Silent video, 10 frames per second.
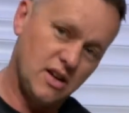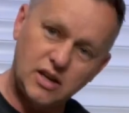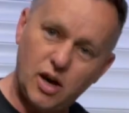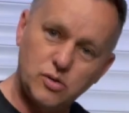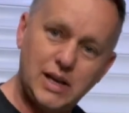
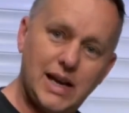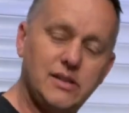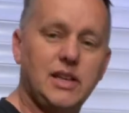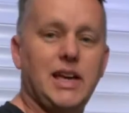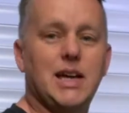Go down
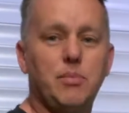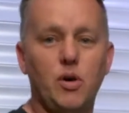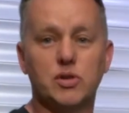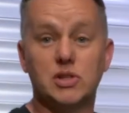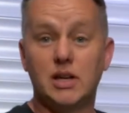the
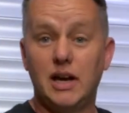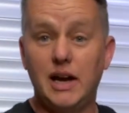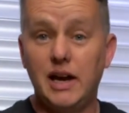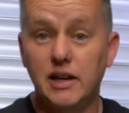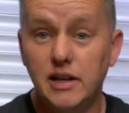gearbox
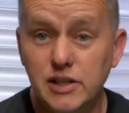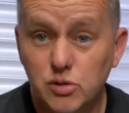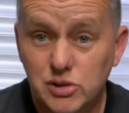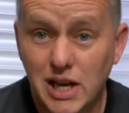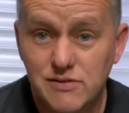and you'll
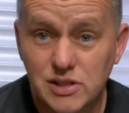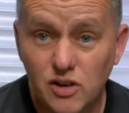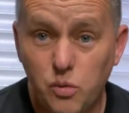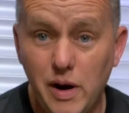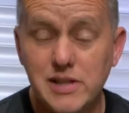save
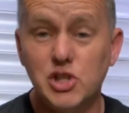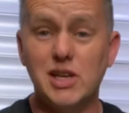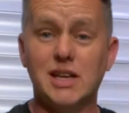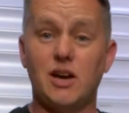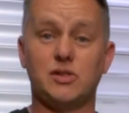yourself wearing your
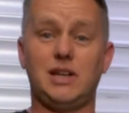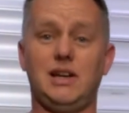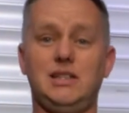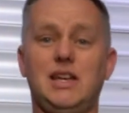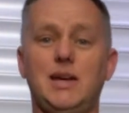Syncos out
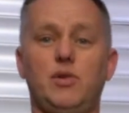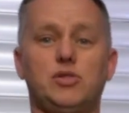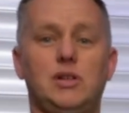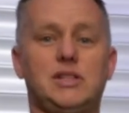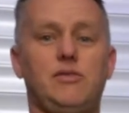and your gearbox
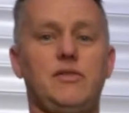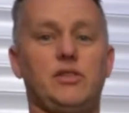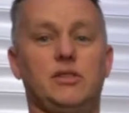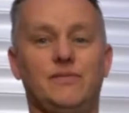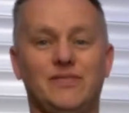will last forever.